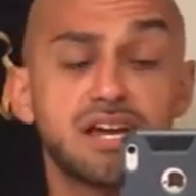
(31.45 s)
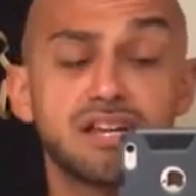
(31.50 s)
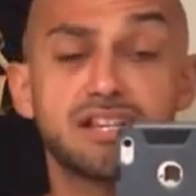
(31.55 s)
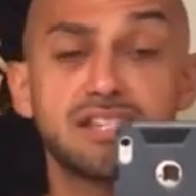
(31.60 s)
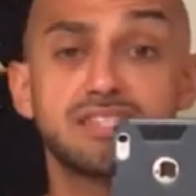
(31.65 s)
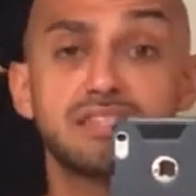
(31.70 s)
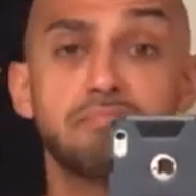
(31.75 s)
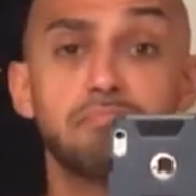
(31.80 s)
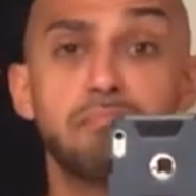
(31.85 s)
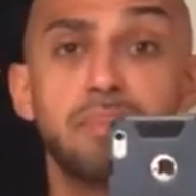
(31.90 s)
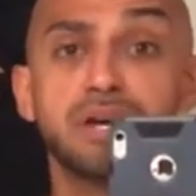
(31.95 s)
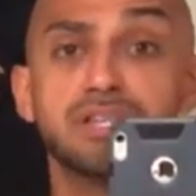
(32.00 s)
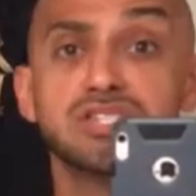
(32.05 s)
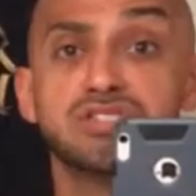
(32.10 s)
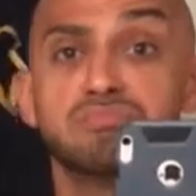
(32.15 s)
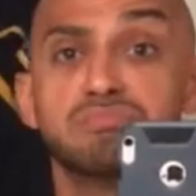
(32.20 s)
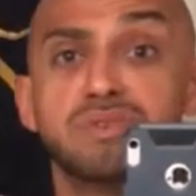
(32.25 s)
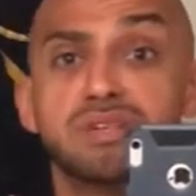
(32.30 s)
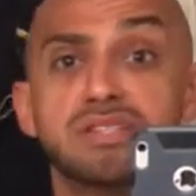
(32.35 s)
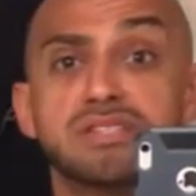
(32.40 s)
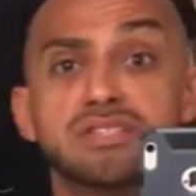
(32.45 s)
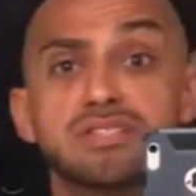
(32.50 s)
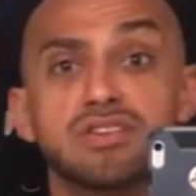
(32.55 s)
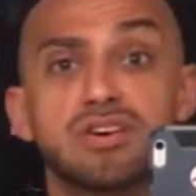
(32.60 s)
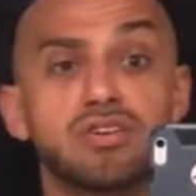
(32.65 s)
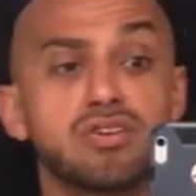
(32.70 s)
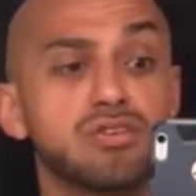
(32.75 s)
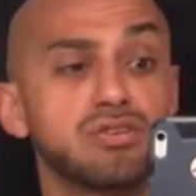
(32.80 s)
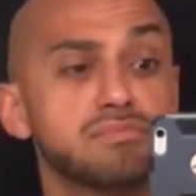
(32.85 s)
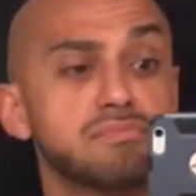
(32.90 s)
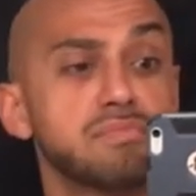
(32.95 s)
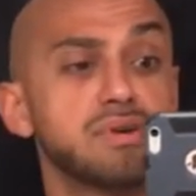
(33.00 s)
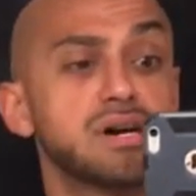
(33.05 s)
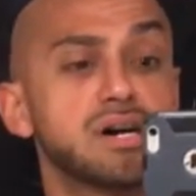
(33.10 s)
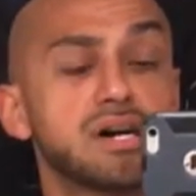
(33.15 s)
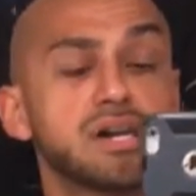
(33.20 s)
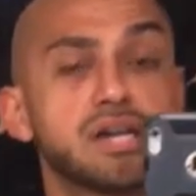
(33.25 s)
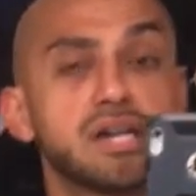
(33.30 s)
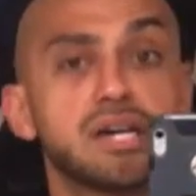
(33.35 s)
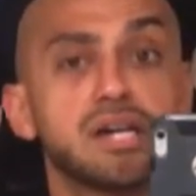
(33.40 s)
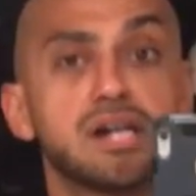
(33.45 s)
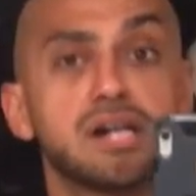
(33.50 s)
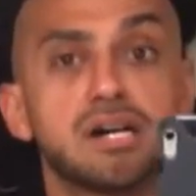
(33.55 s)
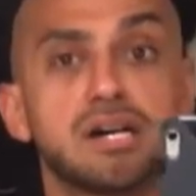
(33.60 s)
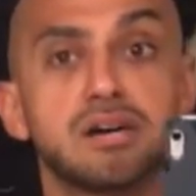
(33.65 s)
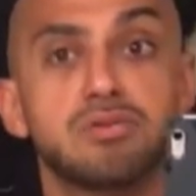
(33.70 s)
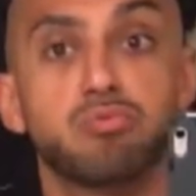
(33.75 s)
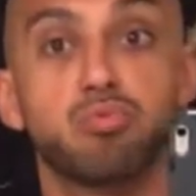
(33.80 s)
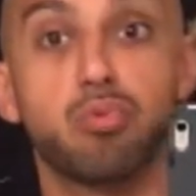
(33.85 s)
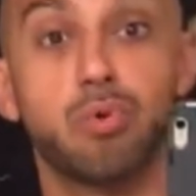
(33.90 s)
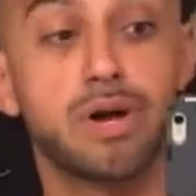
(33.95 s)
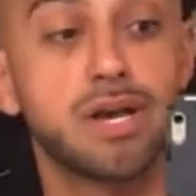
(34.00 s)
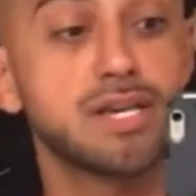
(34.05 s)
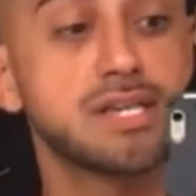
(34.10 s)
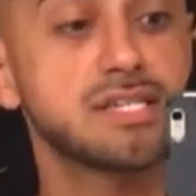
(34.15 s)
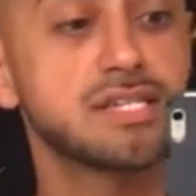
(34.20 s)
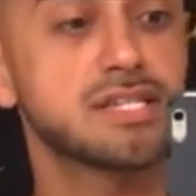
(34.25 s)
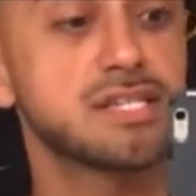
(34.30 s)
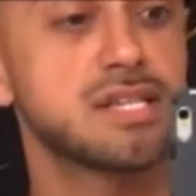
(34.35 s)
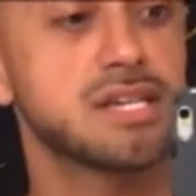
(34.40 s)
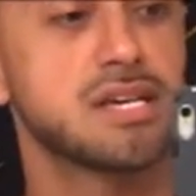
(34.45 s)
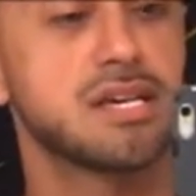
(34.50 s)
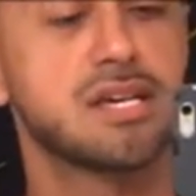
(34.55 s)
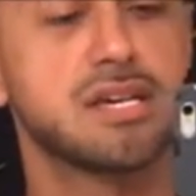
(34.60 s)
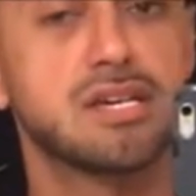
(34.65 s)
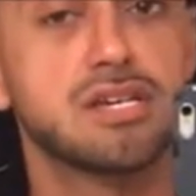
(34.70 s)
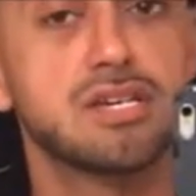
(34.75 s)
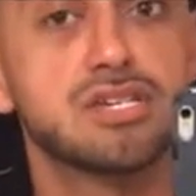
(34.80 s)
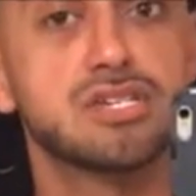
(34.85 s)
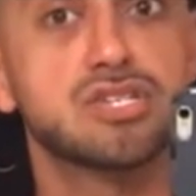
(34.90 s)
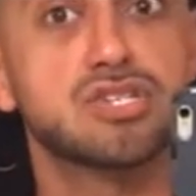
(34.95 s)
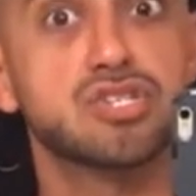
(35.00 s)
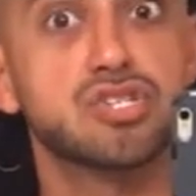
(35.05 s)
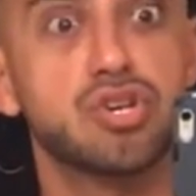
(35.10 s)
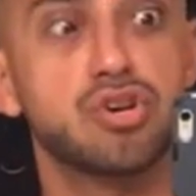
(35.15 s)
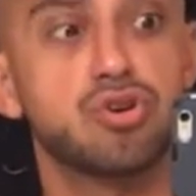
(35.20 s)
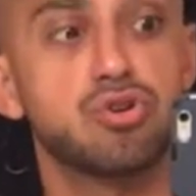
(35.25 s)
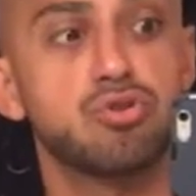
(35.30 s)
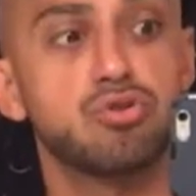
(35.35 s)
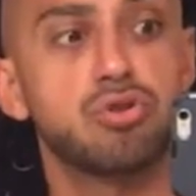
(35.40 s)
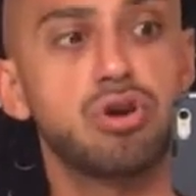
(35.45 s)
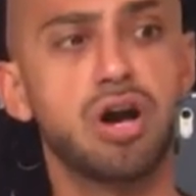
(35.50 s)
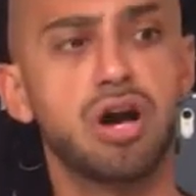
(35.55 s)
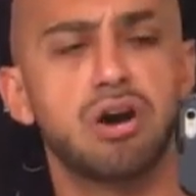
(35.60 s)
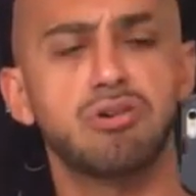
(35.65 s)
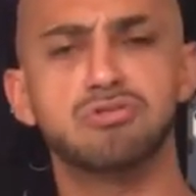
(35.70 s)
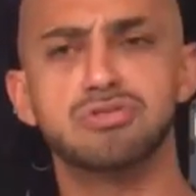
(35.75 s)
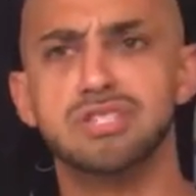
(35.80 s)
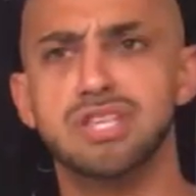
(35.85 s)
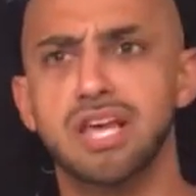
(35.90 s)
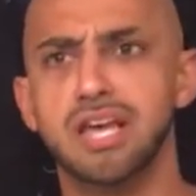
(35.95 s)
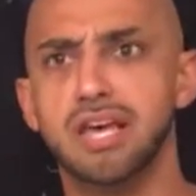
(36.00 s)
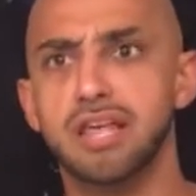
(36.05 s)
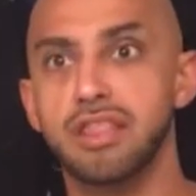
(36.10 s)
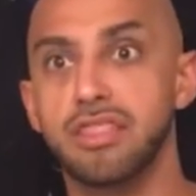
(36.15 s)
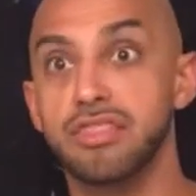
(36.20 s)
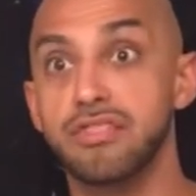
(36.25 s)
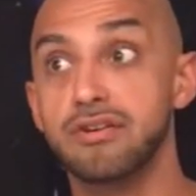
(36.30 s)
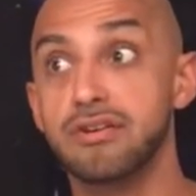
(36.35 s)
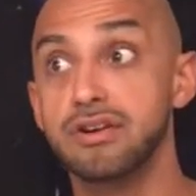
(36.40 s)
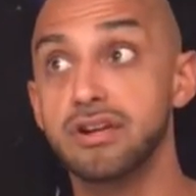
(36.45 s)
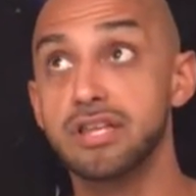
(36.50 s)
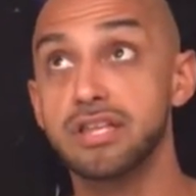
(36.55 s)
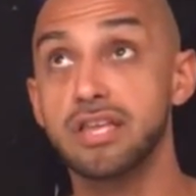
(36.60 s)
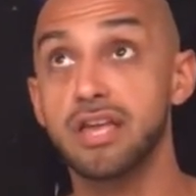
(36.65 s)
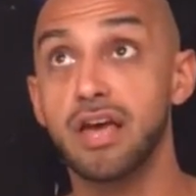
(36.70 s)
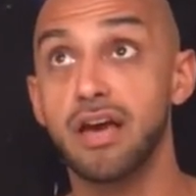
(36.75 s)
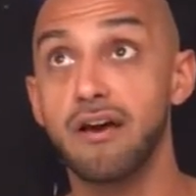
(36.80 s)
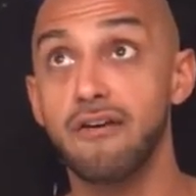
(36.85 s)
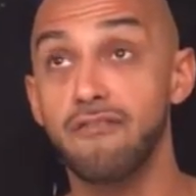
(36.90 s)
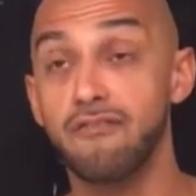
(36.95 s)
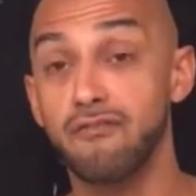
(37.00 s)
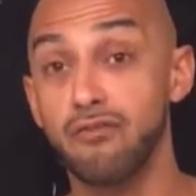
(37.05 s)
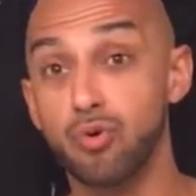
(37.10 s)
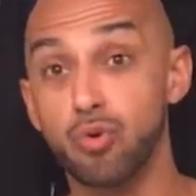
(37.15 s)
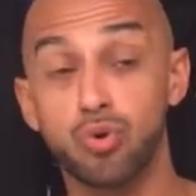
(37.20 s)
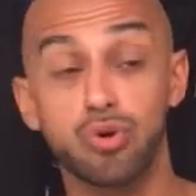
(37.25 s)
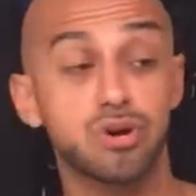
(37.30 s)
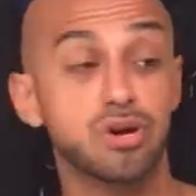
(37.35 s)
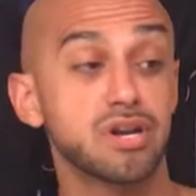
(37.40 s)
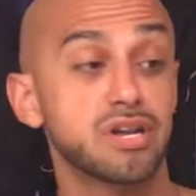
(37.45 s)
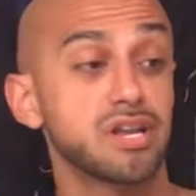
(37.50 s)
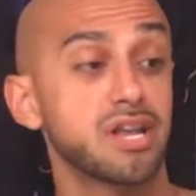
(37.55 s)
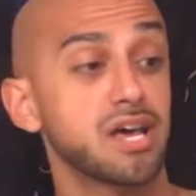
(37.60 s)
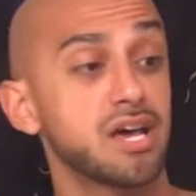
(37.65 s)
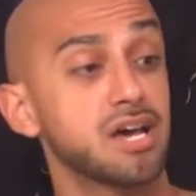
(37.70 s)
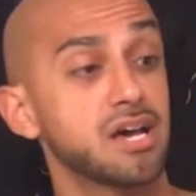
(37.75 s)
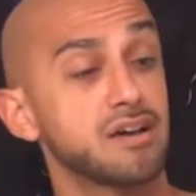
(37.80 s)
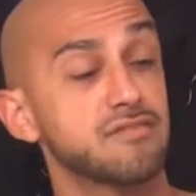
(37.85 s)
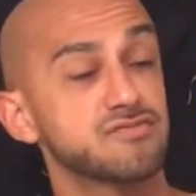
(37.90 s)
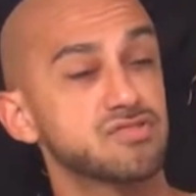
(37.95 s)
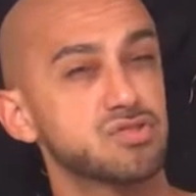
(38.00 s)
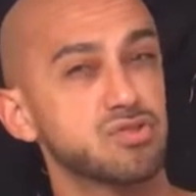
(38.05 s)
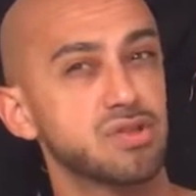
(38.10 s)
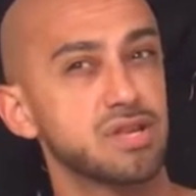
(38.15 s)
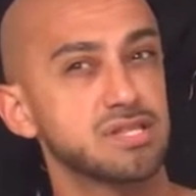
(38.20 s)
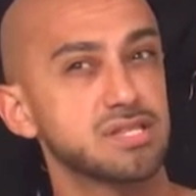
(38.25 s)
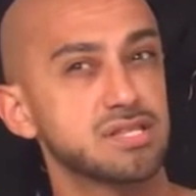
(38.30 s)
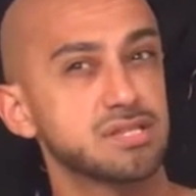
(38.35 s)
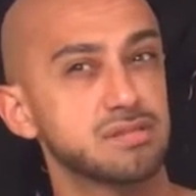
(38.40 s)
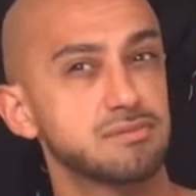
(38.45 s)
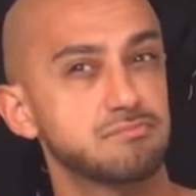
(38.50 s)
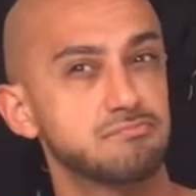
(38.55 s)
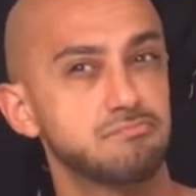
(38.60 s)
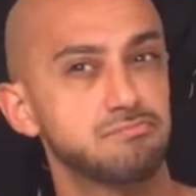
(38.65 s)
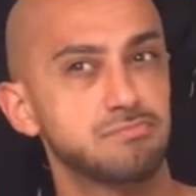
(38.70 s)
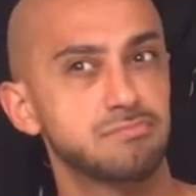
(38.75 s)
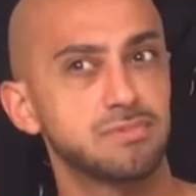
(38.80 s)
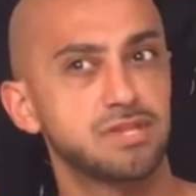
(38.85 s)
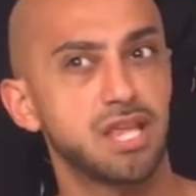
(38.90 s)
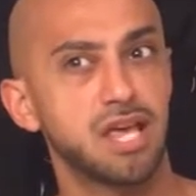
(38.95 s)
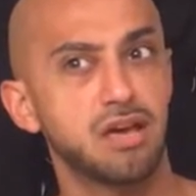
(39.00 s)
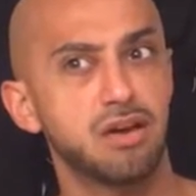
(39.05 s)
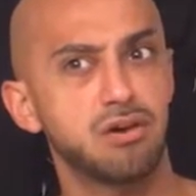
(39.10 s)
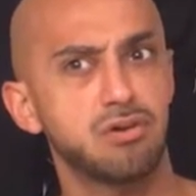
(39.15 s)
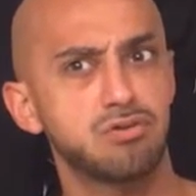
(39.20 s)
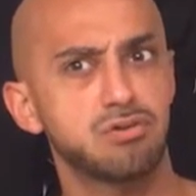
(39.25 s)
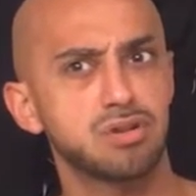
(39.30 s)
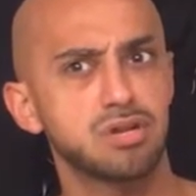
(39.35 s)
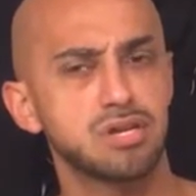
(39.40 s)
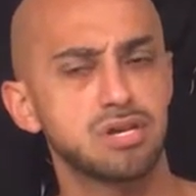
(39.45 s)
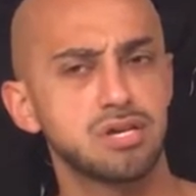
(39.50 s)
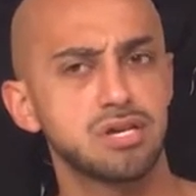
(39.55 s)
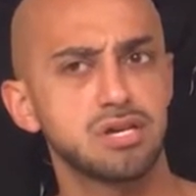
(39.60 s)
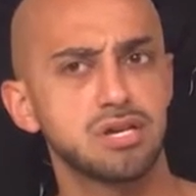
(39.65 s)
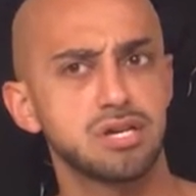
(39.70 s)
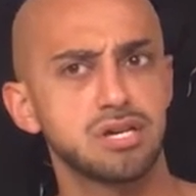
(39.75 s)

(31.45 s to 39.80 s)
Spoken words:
I did the measurements on my waist, so I was at 34.5, so that's down,